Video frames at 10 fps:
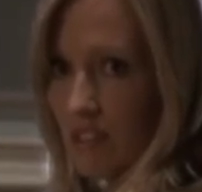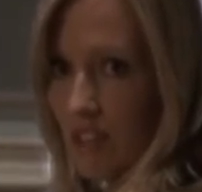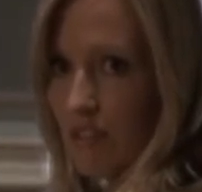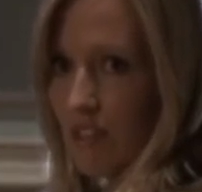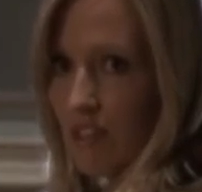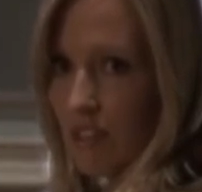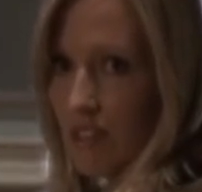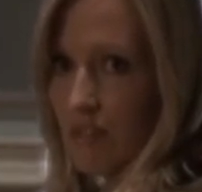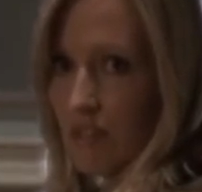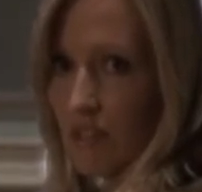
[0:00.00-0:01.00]
They
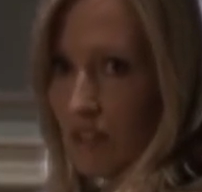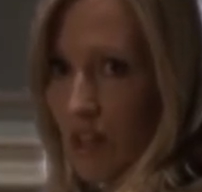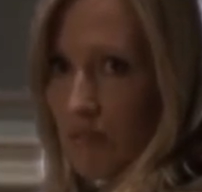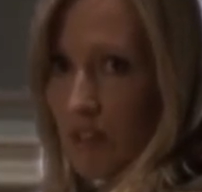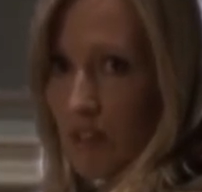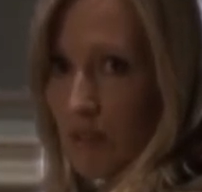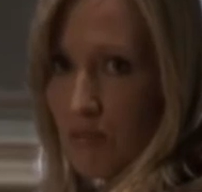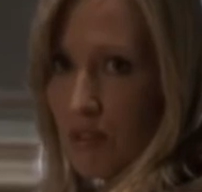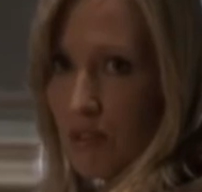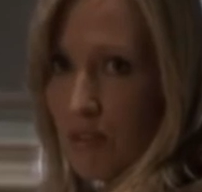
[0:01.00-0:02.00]
volunteered for a job they knew
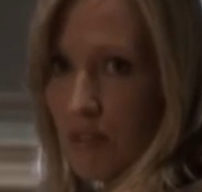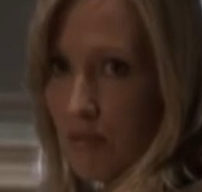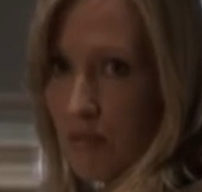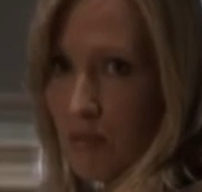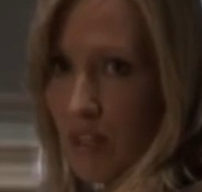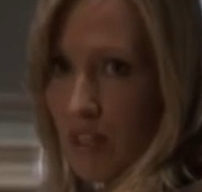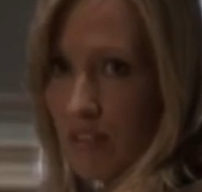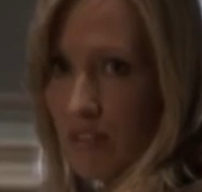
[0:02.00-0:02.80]
would put them in harm's way.